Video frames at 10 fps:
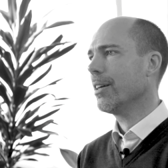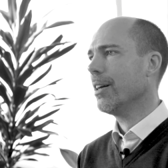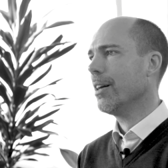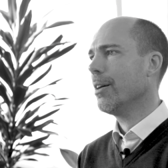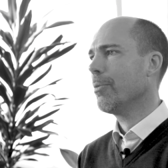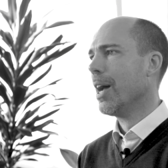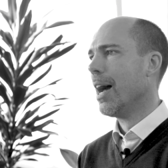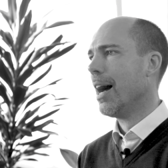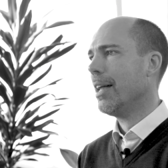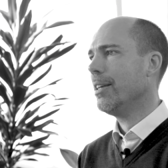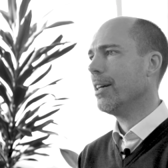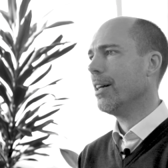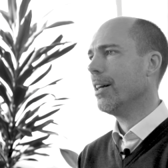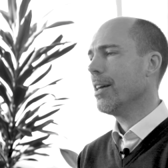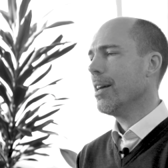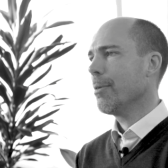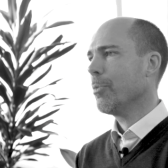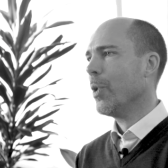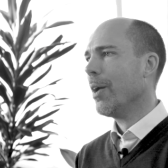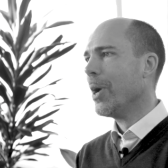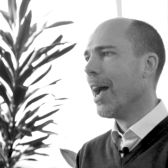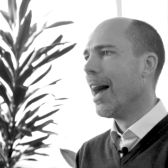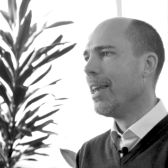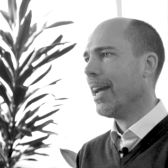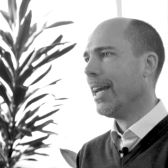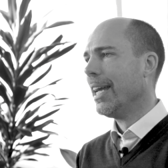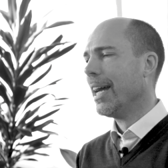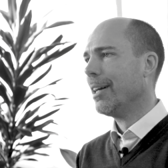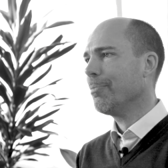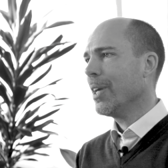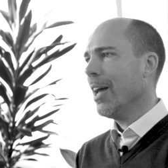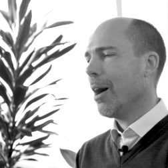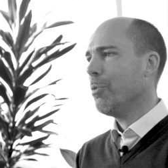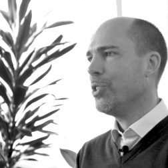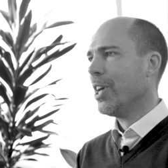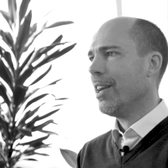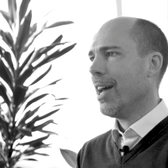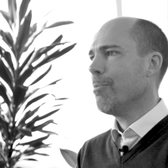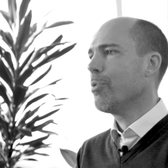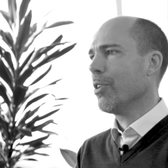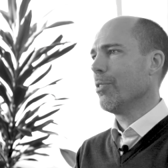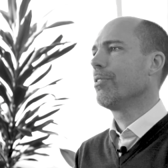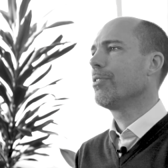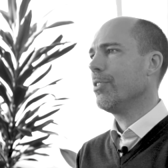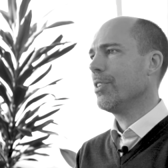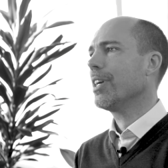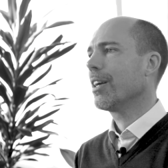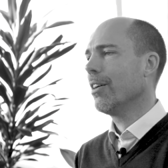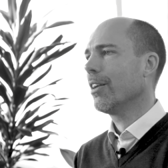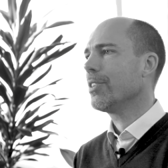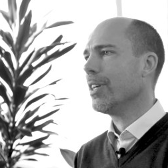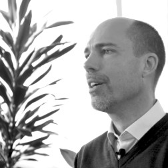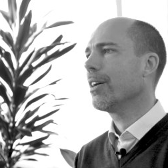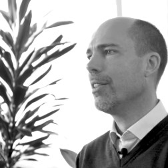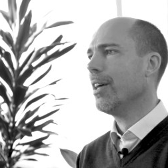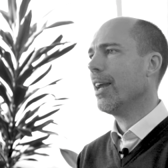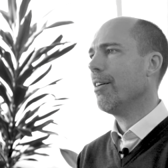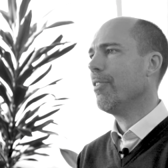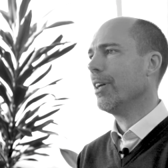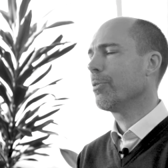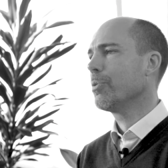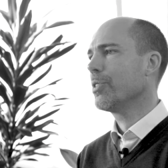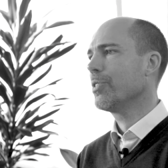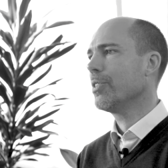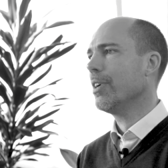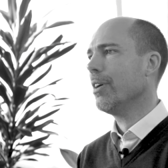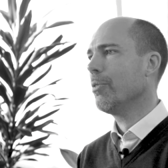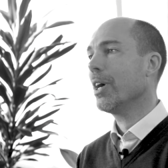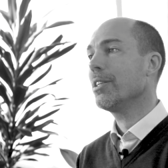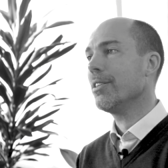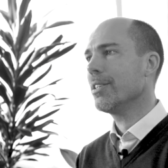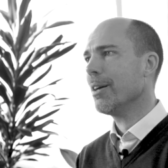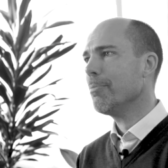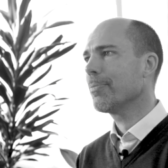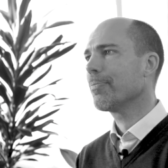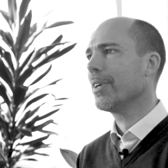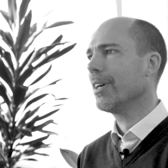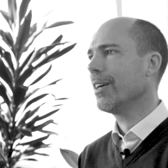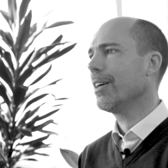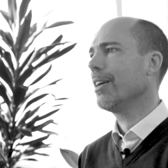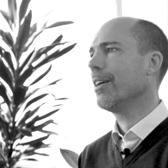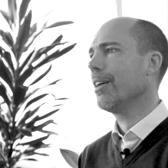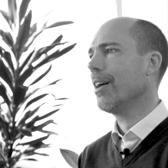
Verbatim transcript: Yeah. Uh, we had uh, we, we had a uh, I would say an embryo to a technology that I felt was right in time. Mm.